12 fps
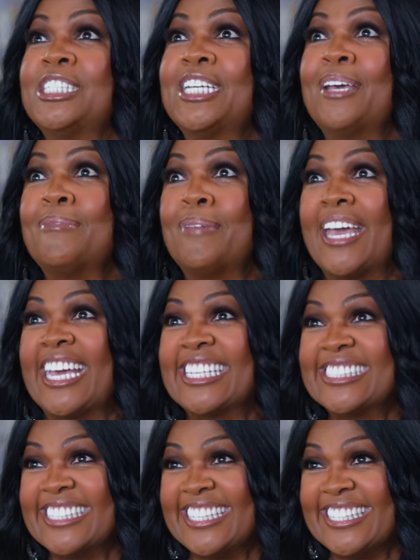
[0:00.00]
Jet
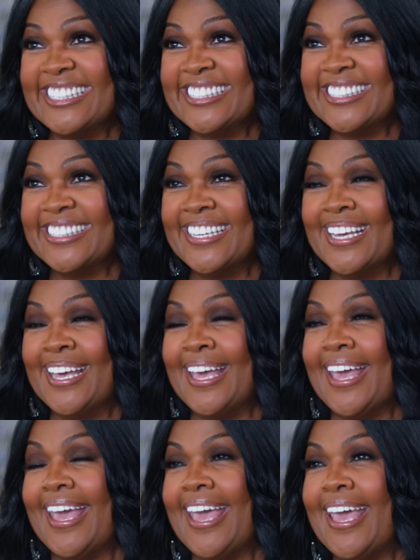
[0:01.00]
magazine. Yeah.
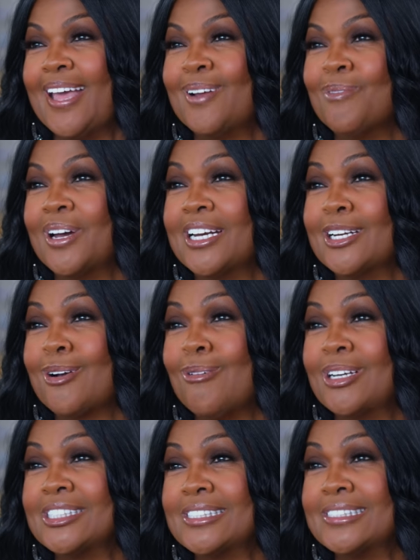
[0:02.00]
And one of the
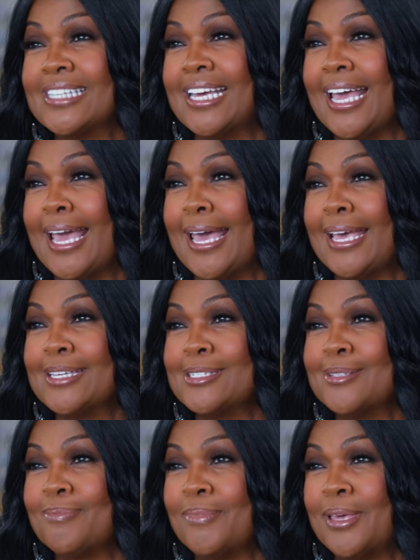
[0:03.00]
questions they
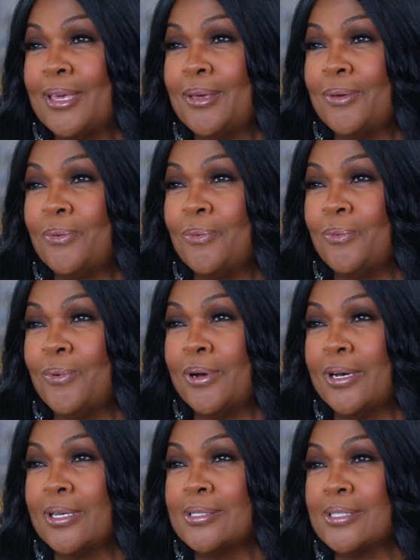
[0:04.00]
asked me
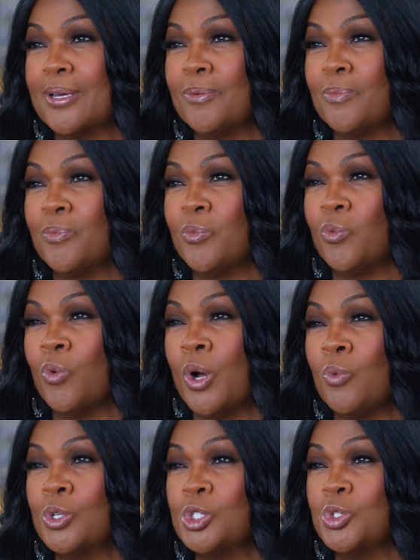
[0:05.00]
was, um,
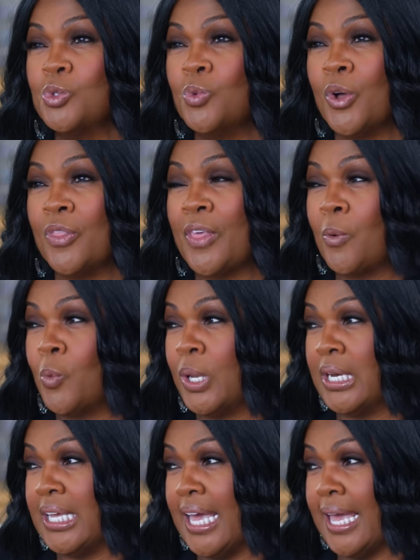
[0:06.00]
"What would you want that Whitney